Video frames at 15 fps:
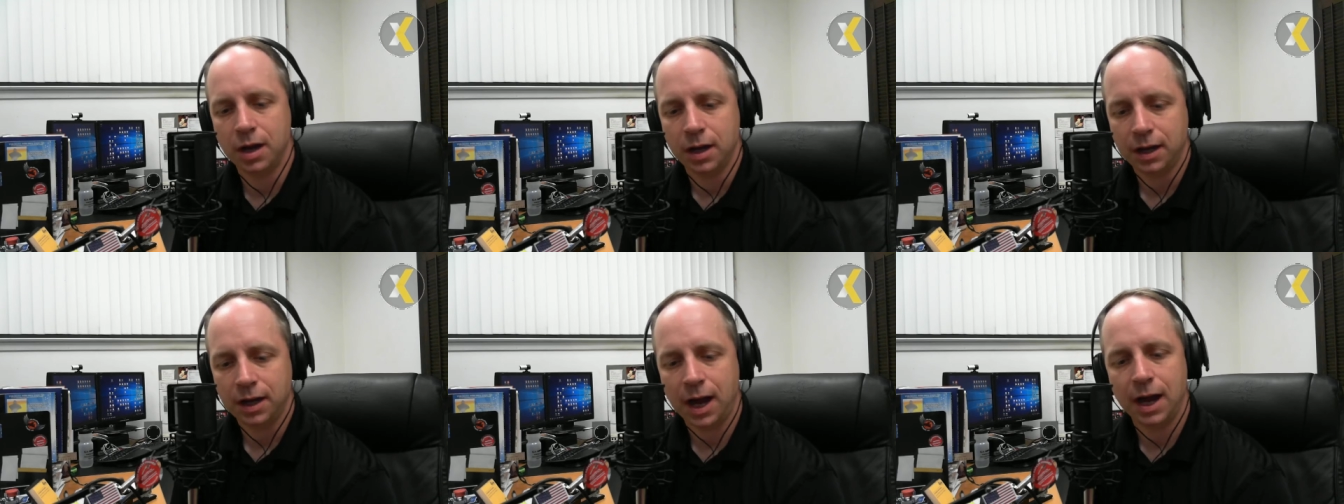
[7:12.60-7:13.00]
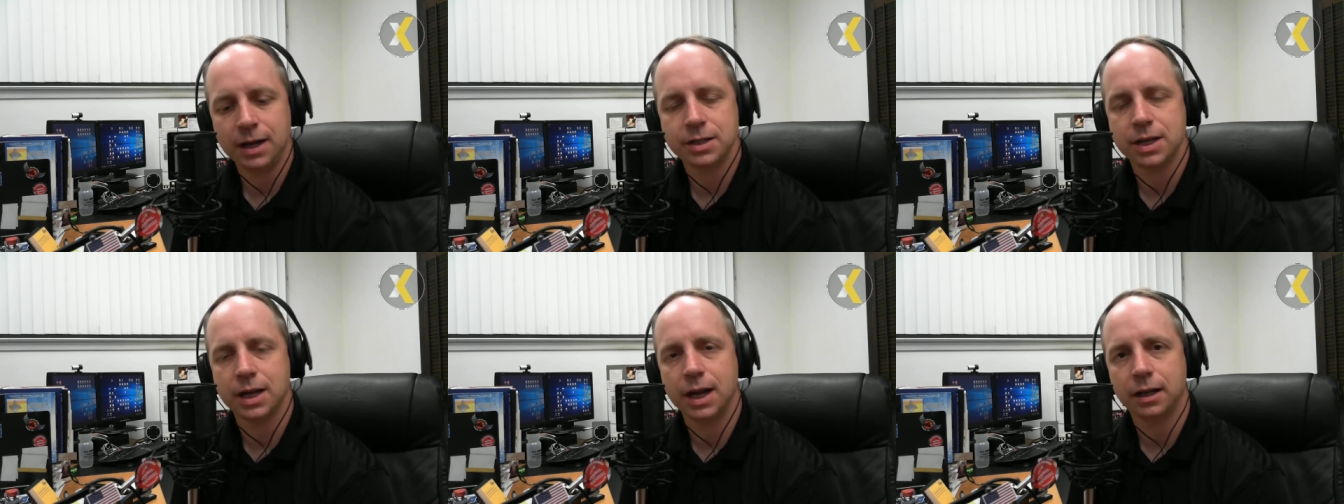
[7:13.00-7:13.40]

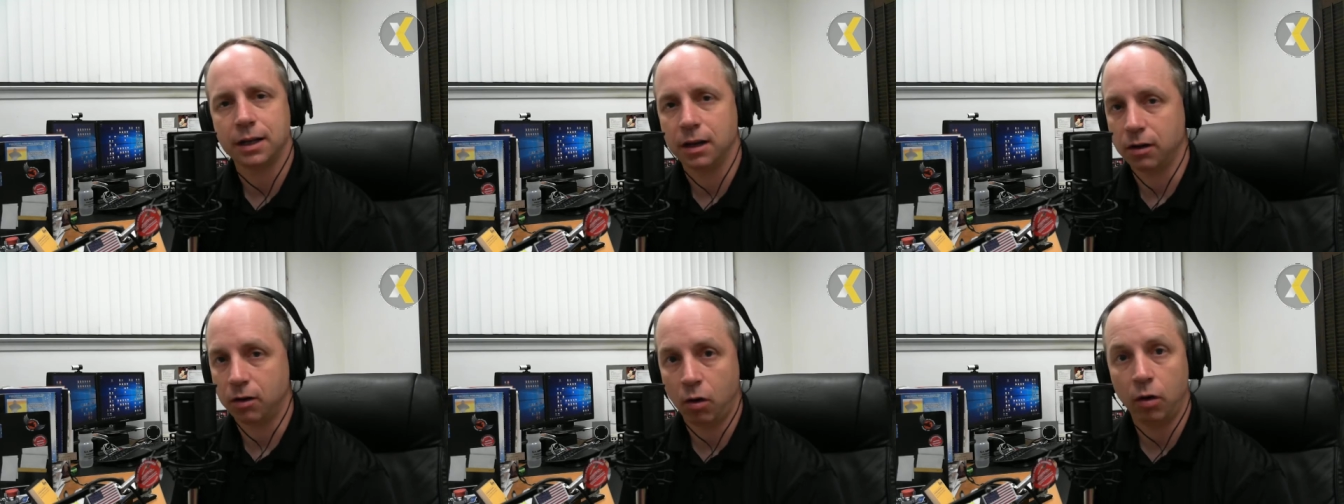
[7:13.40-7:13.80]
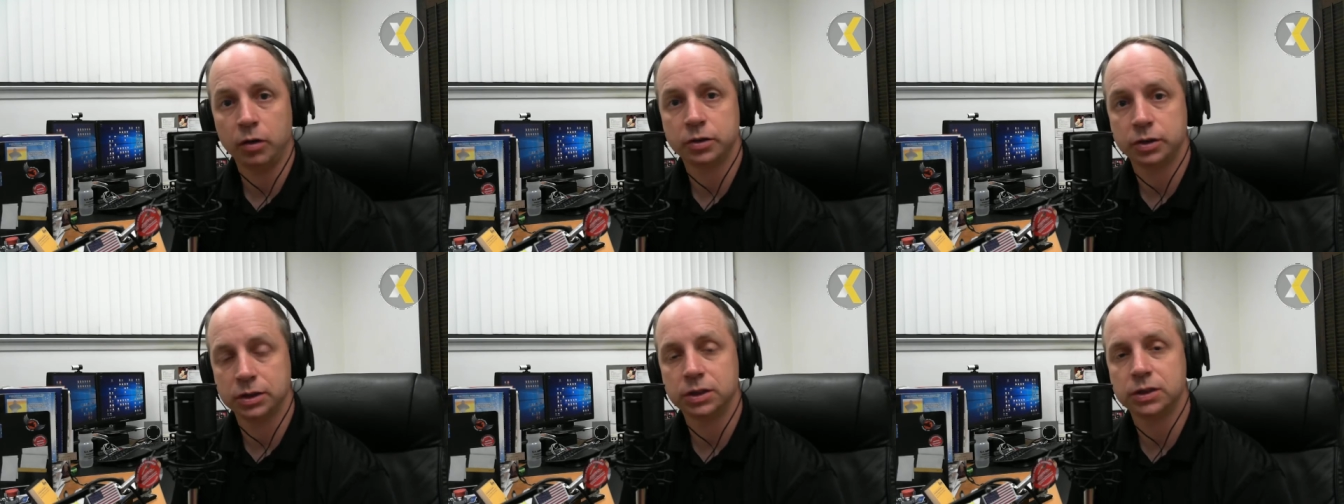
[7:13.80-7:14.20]
contact and a call
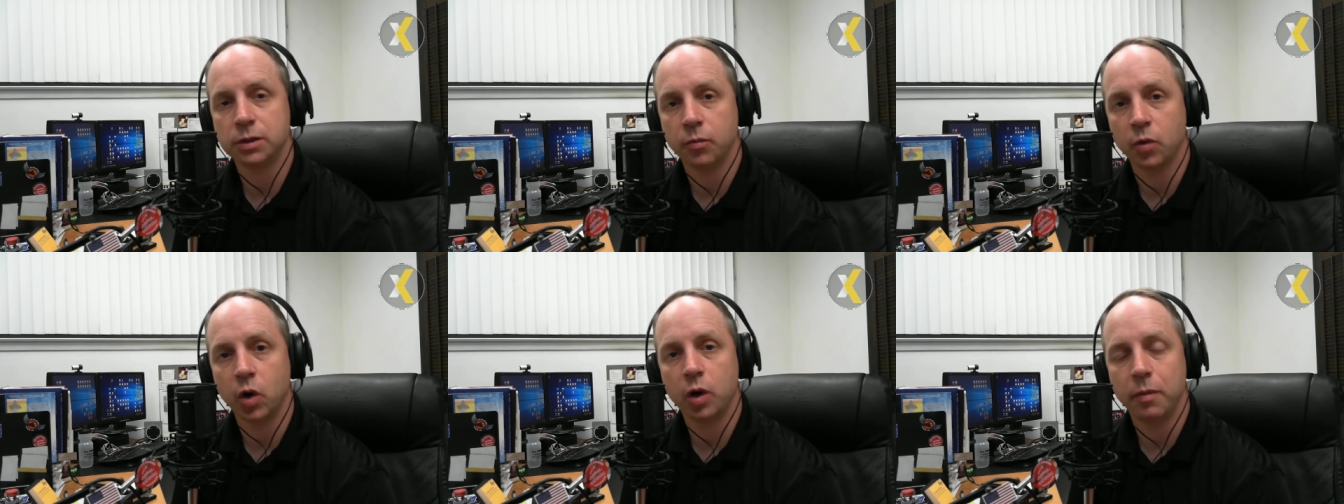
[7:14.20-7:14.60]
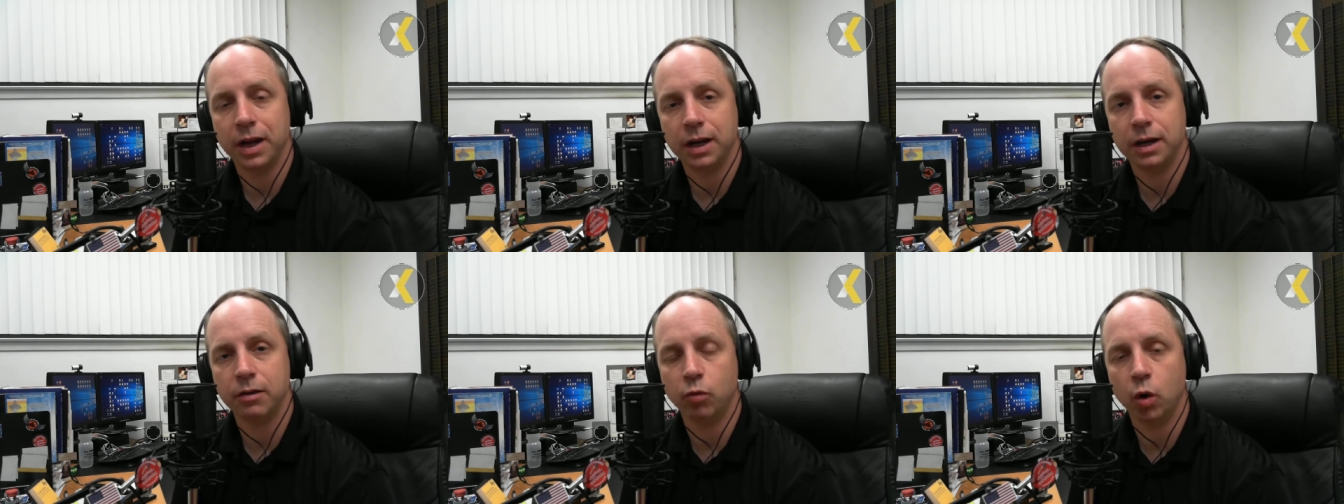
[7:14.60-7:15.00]
system,
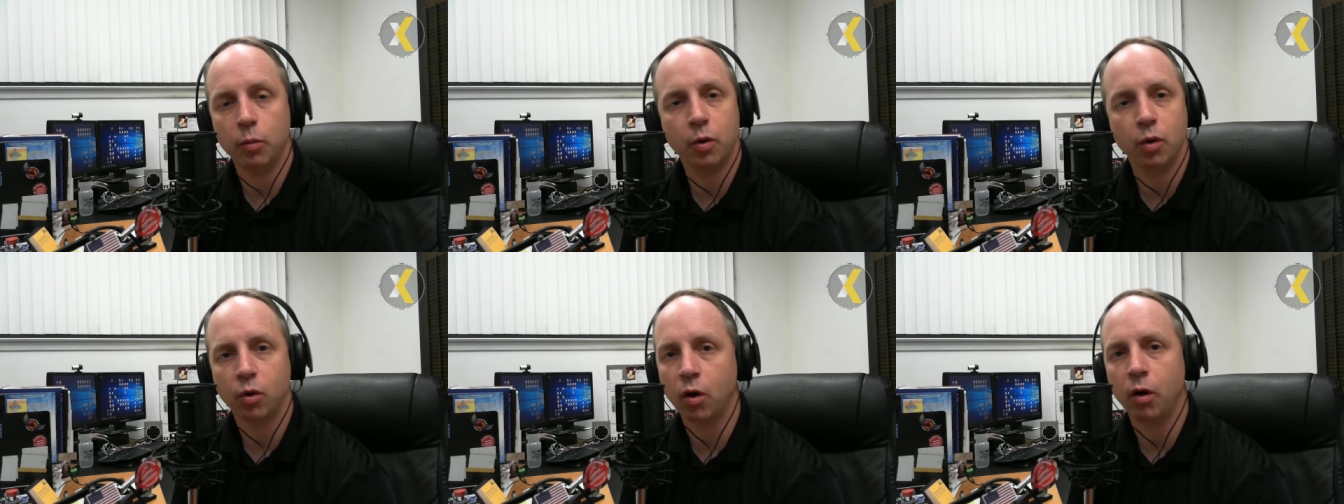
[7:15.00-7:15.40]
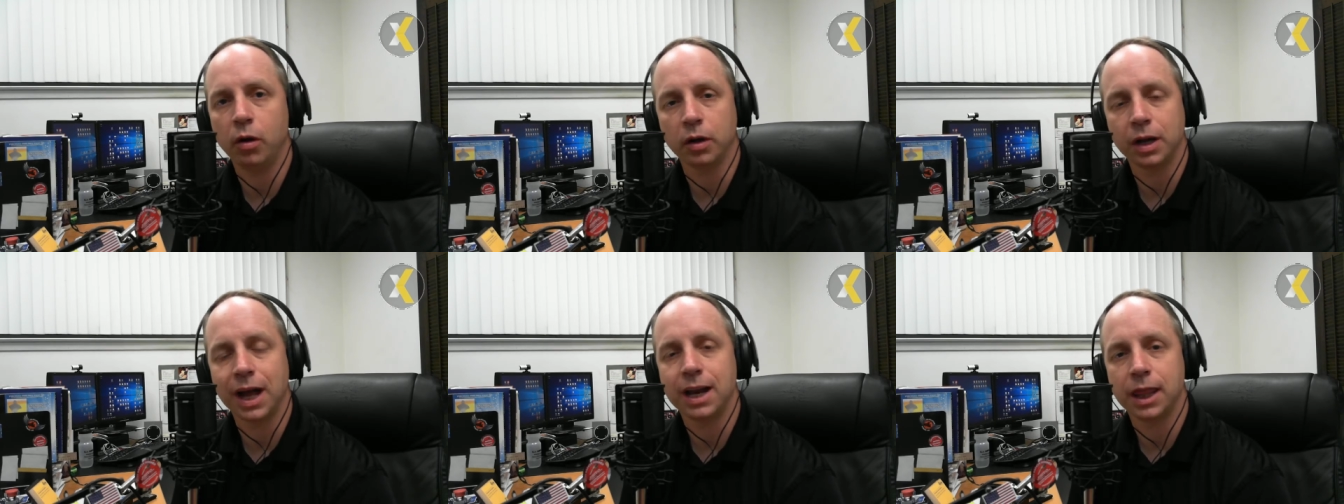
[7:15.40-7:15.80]
automated robocall
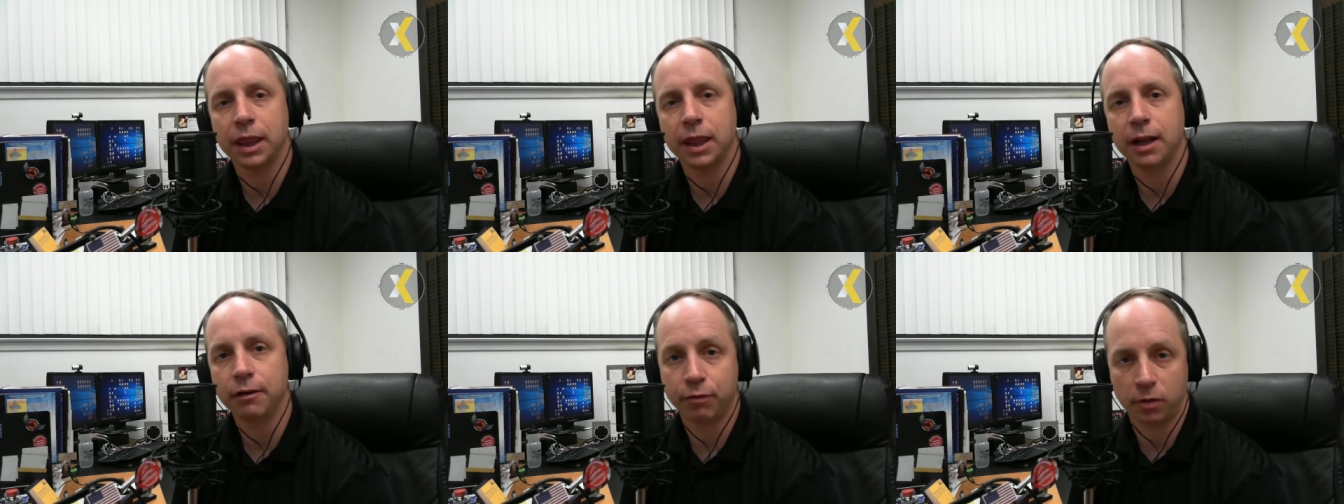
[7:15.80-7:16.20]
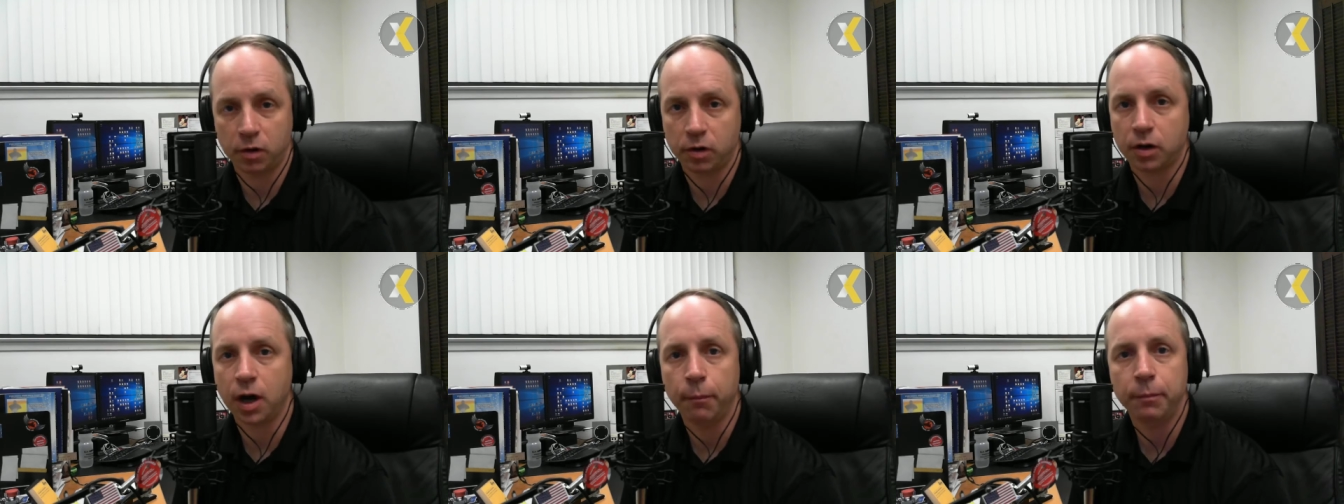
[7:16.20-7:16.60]
kind of thing for our
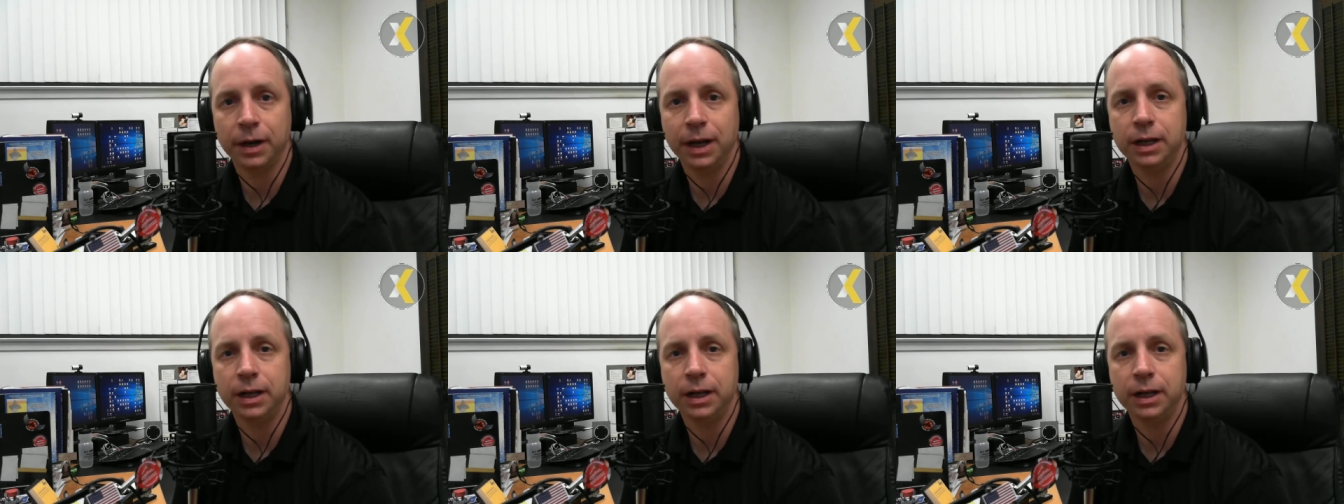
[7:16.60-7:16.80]
company,